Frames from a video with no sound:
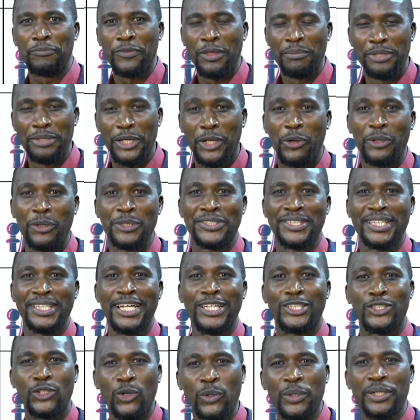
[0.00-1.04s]
because they are
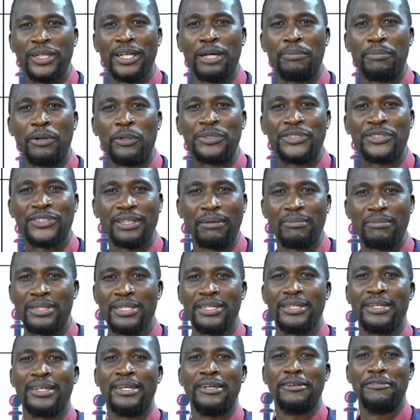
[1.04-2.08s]
talking about
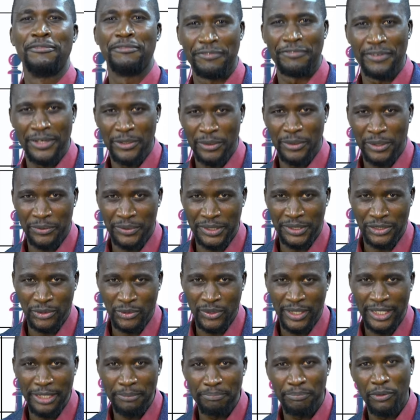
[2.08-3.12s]
something very
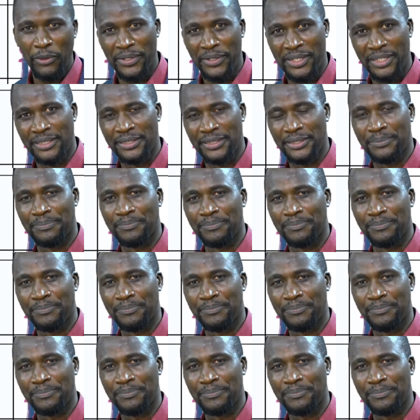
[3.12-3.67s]
critical and important.